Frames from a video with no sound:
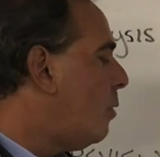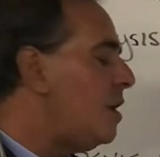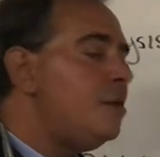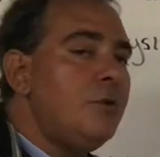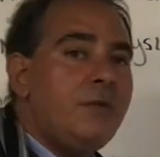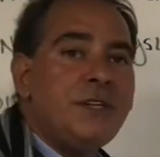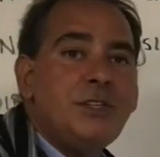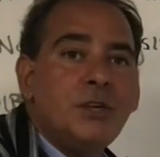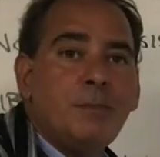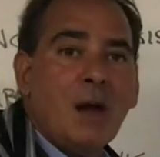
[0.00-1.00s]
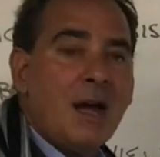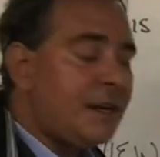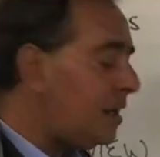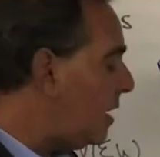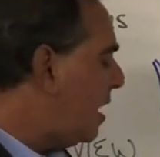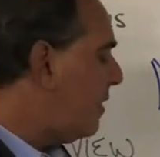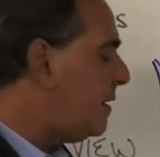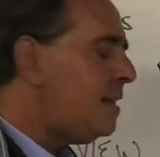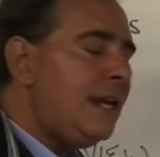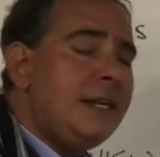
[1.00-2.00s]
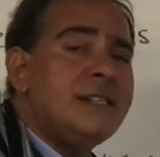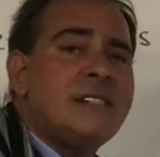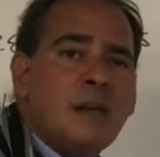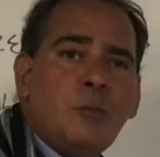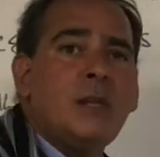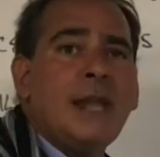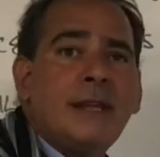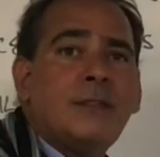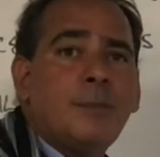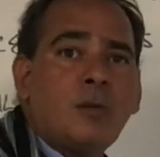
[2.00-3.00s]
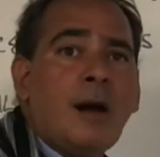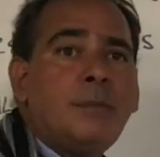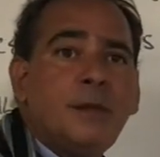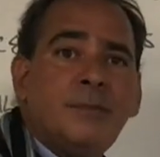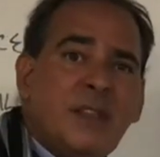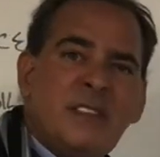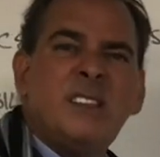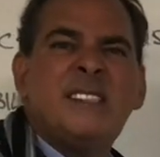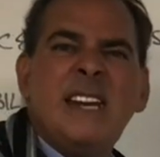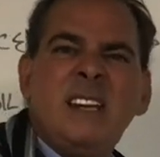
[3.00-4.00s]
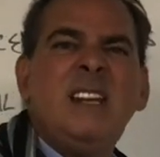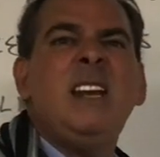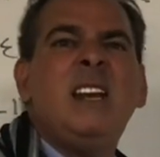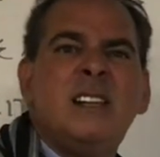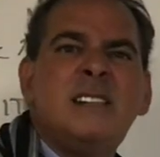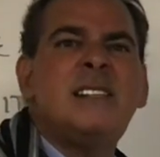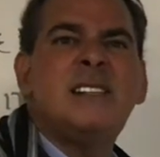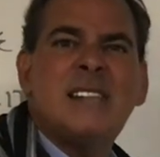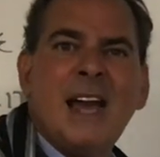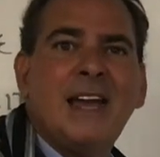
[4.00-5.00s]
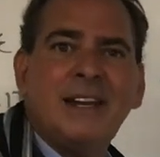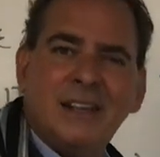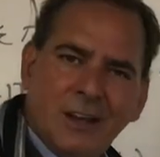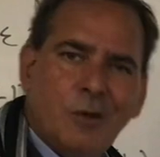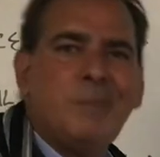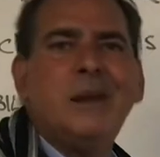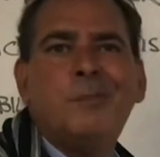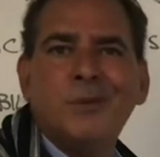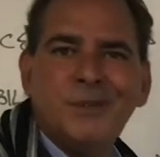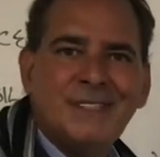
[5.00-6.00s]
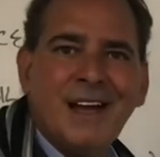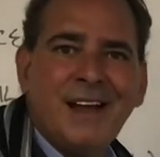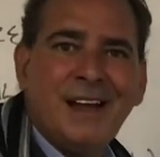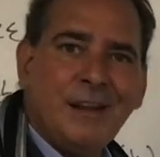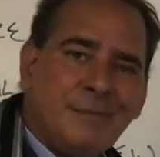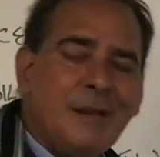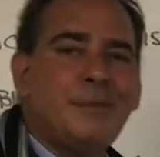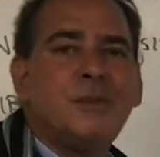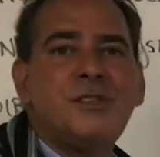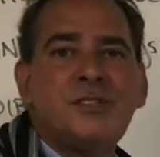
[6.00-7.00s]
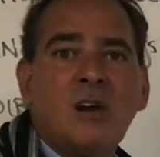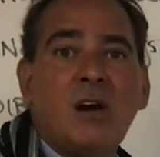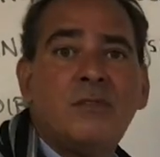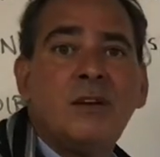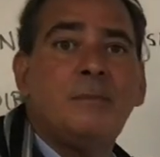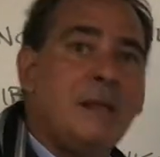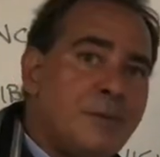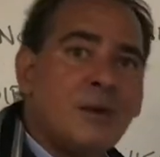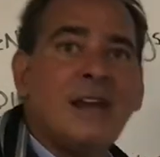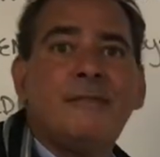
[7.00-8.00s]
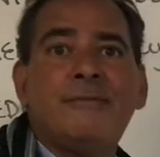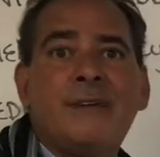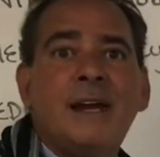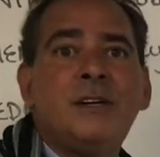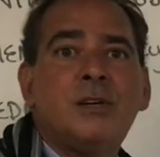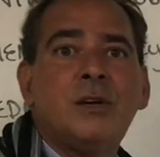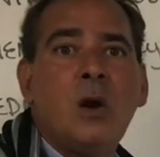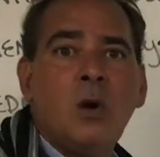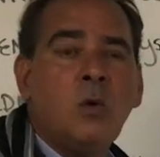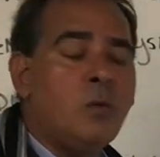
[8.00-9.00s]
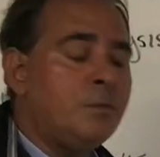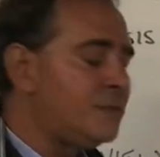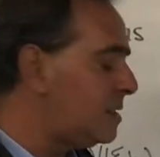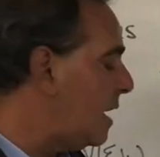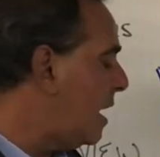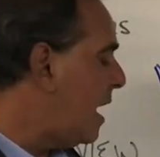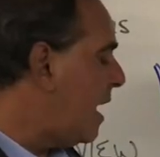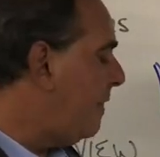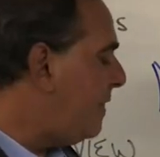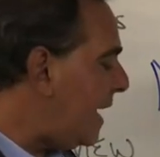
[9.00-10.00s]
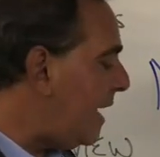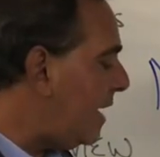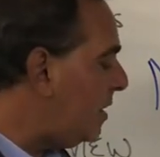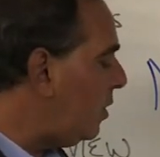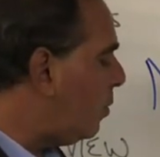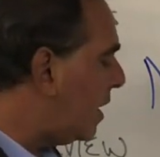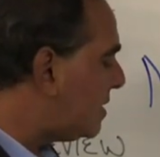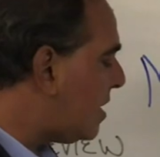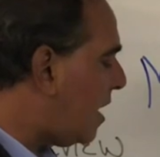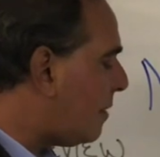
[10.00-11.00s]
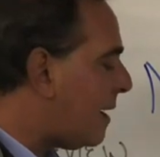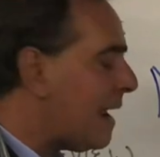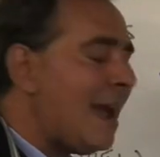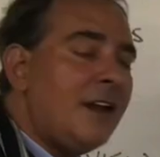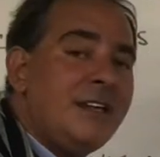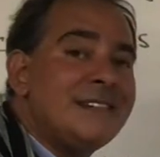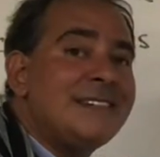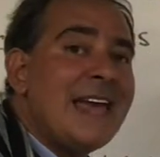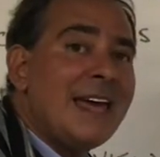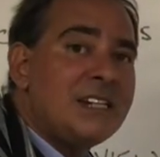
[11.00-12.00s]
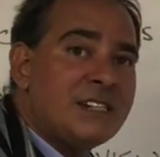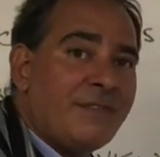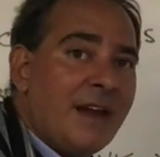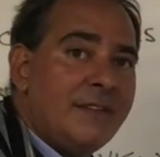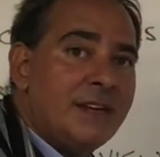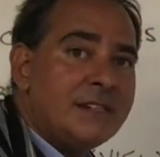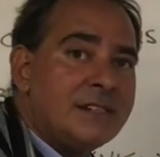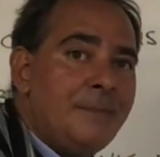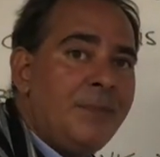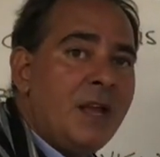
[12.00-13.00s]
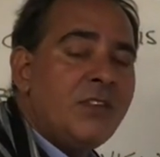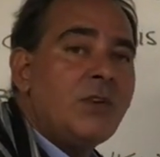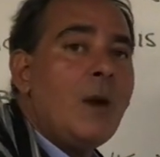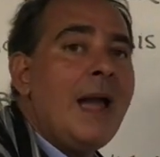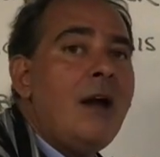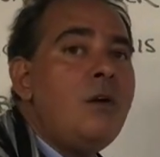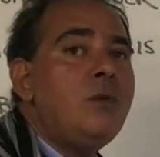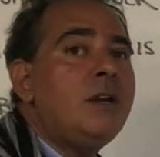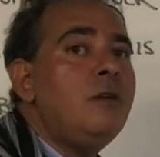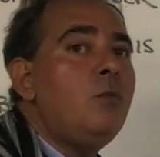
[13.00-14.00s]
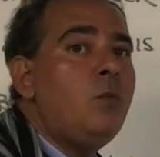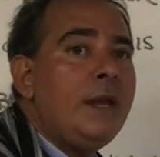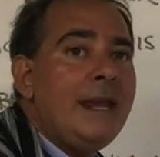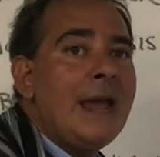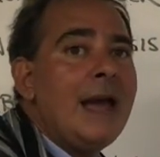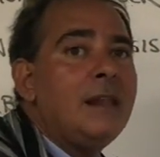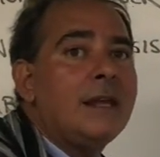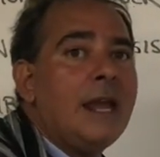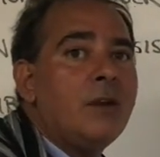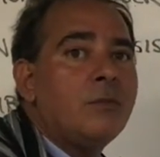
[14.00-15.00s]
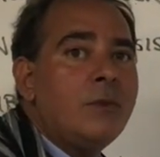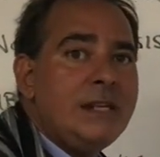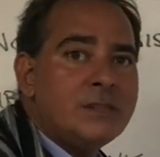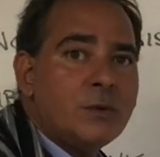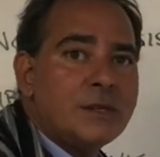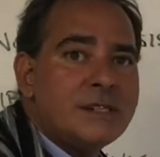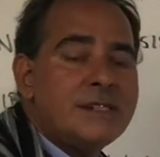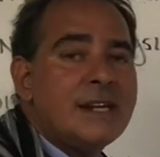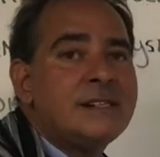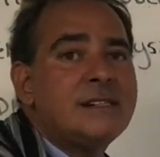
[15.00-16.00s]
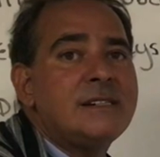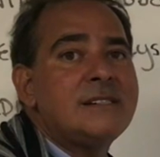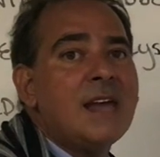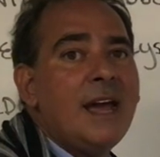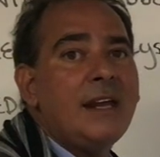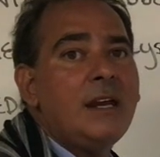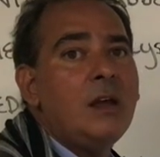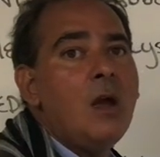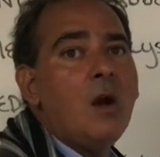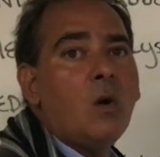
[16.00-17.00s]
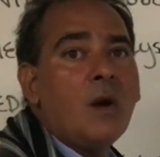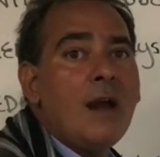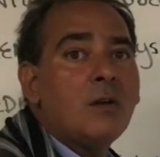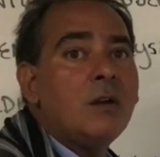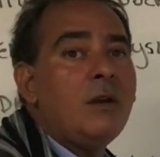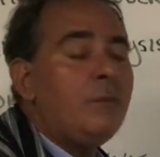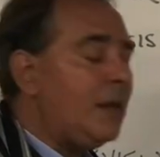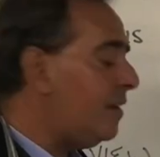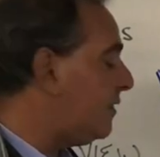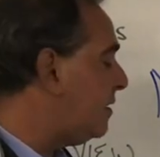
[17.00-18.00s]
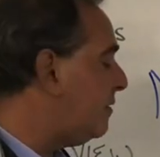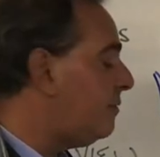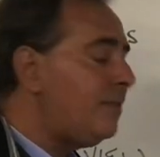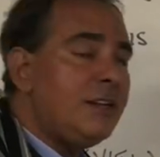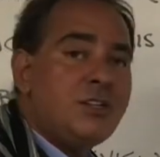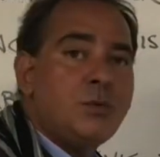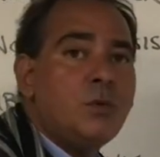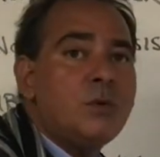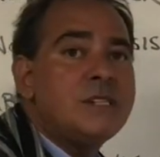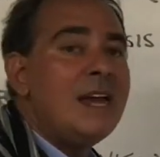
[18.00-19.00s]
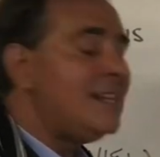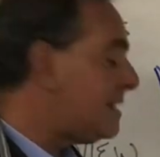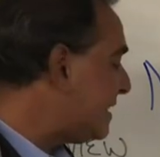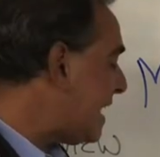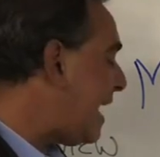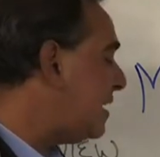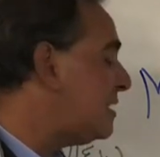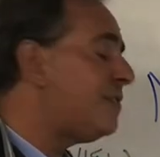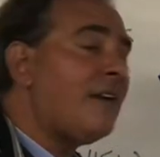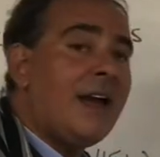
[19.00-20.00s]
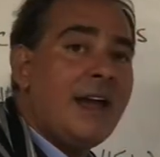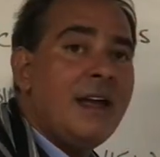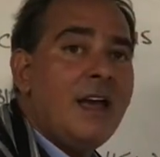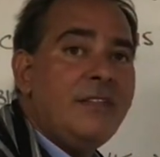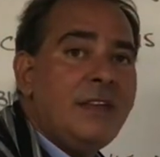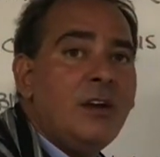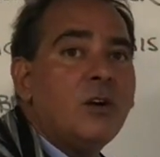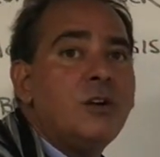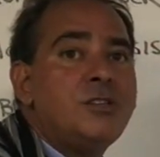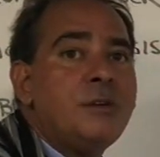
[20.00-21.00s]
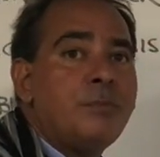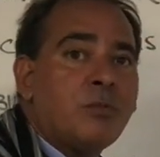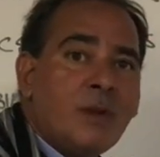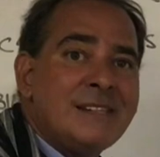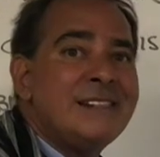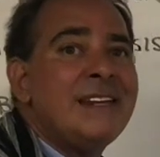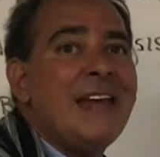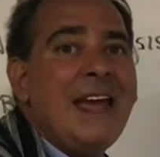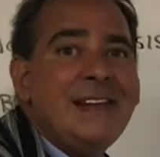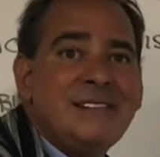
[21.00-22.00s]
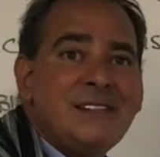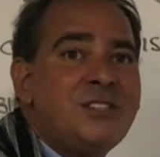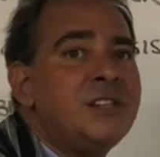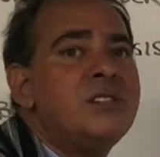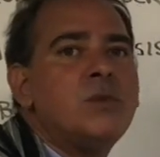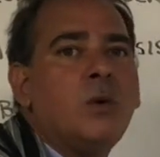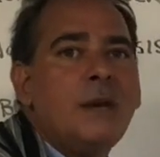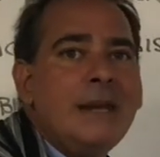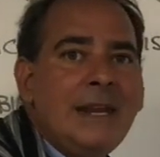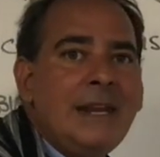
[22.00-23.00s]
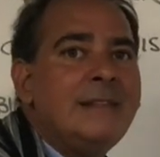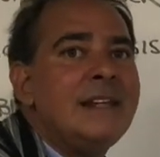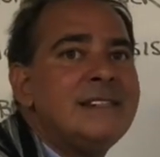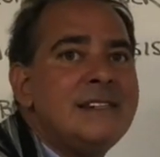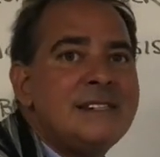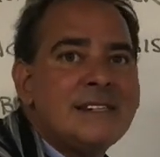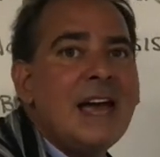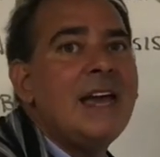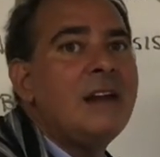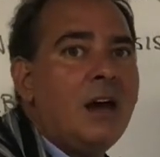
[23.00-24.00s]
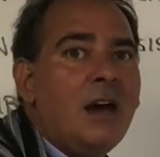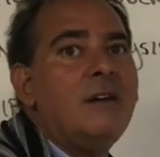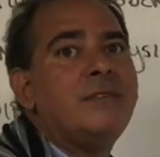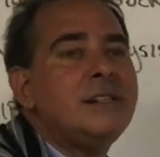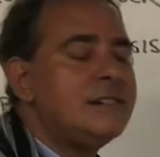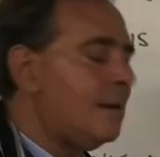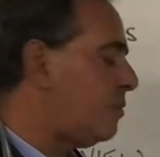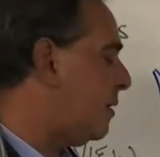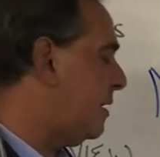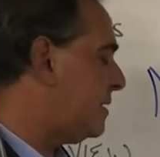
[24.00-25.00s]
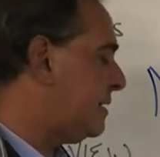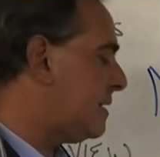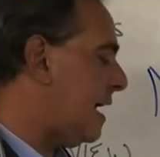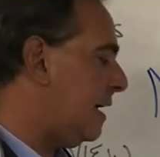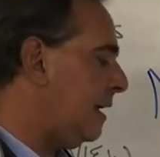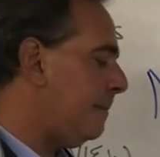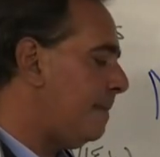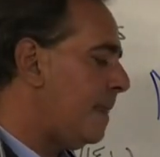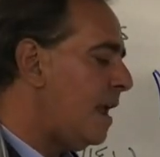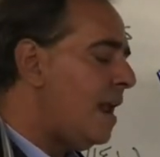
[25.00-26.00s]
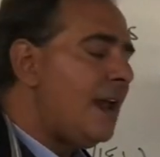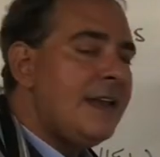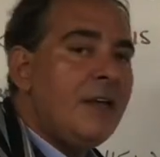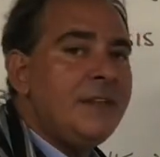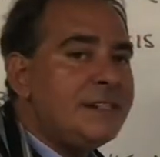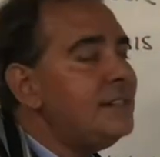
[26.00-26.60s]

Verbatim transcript: When you move into your body, the need is somewhat like the problem, that there's a need in society. You know, people are dying, people are starving, people can't find good homes. Then you want to talk about how you satisfy this. So how can we allocate resources as a society or how can we as individuals satisfy the urgent pressing exigence or need that's inside of contemporary society? Now this